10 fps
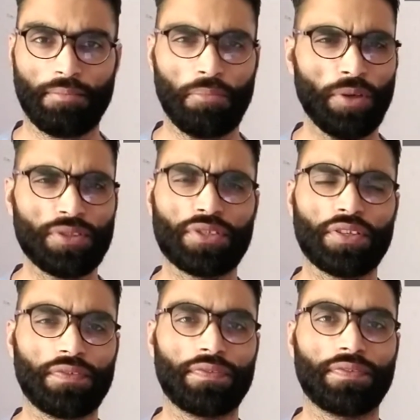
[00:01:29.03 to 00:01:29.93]
Most
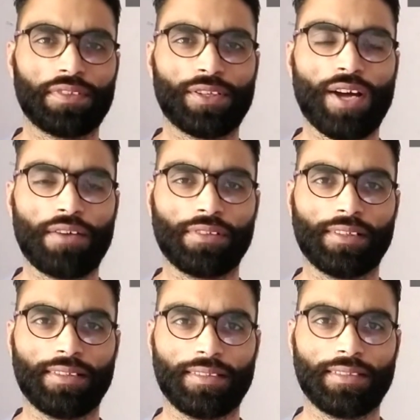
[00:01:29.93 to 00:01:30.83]
of the
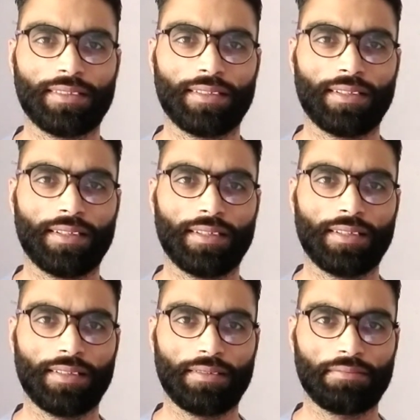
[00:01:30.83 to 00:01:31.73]
novel,
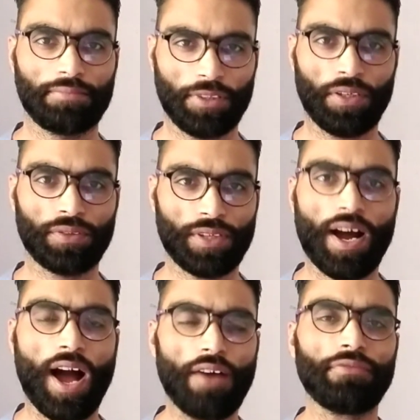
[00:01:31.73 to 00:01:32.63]
the
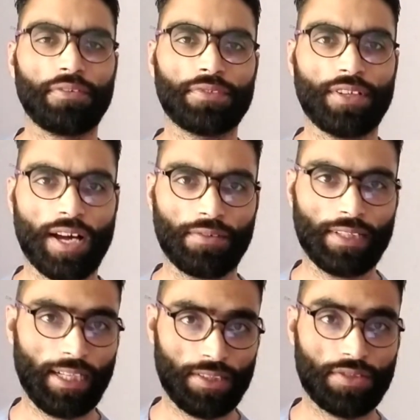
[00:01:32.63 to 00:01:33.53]
half of the
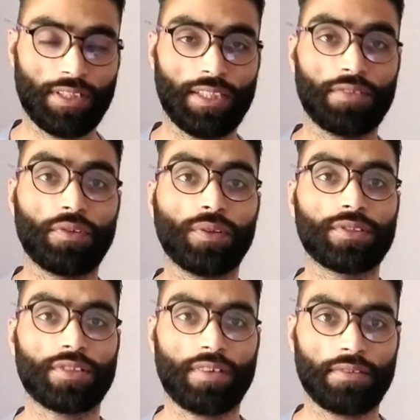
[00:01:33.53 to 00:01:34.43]
novel actually
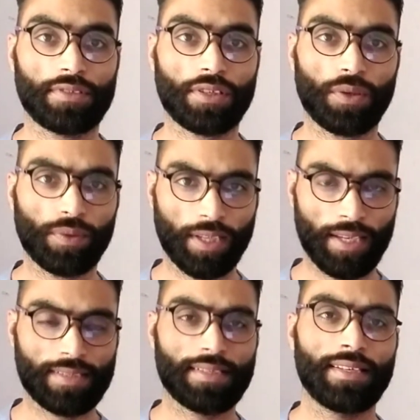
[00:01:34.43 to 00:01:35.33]
revolves around all
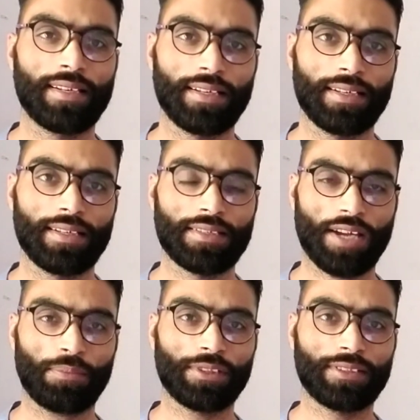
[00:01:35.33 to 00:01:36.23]
his
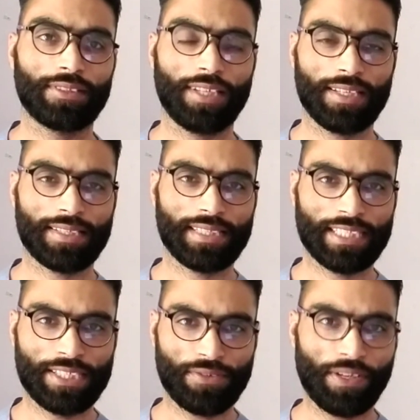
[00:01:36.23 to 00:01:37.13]
troubles, his
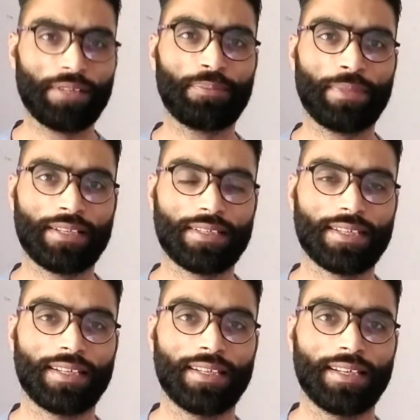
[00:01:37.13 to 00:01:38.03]

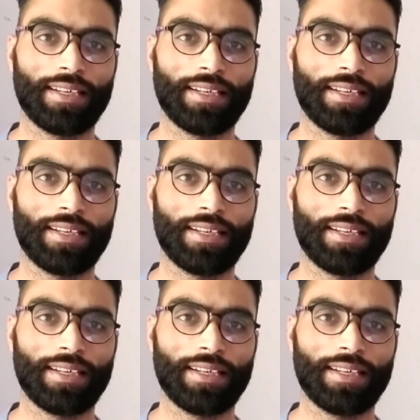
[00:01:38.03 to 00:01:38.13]
development